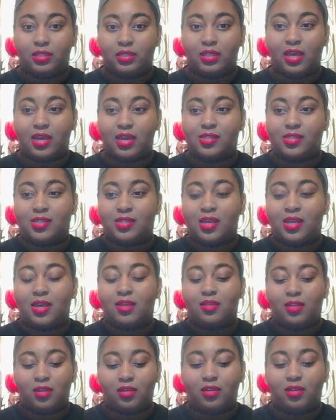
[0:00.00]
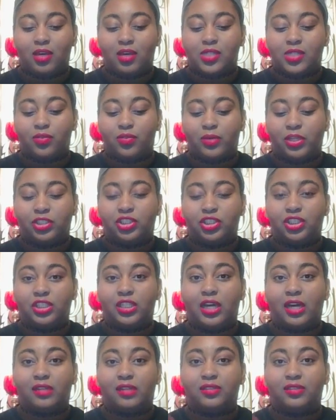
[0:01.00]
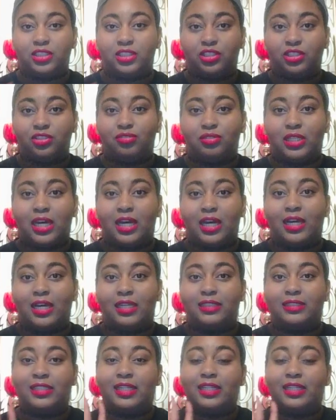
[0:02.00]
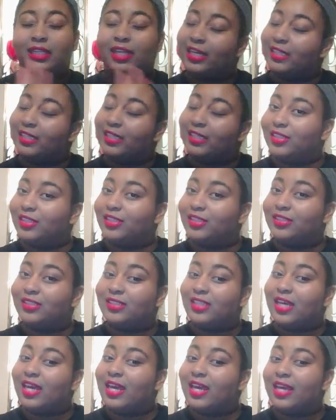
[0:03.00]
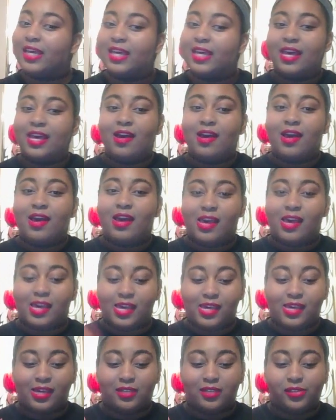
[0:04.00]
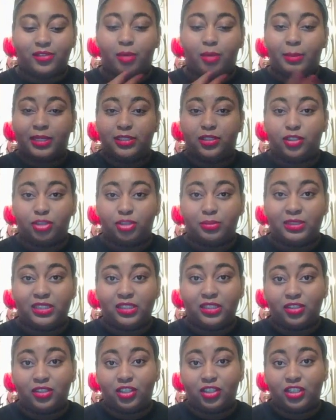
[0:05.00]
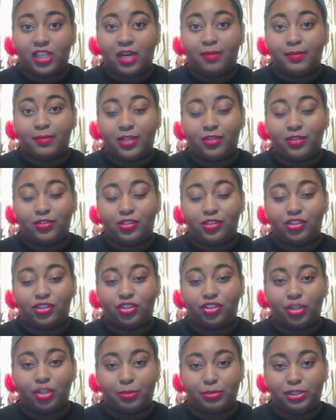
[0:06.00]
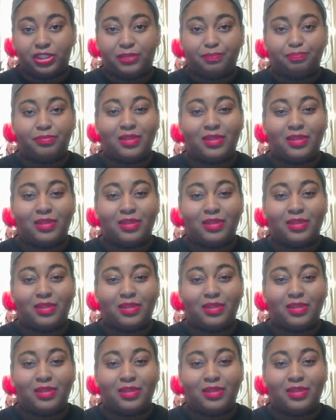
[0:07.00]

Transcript: yes, thank you guys for watching. I'll see you guys next Thursday. And all my social medias are down below in the description.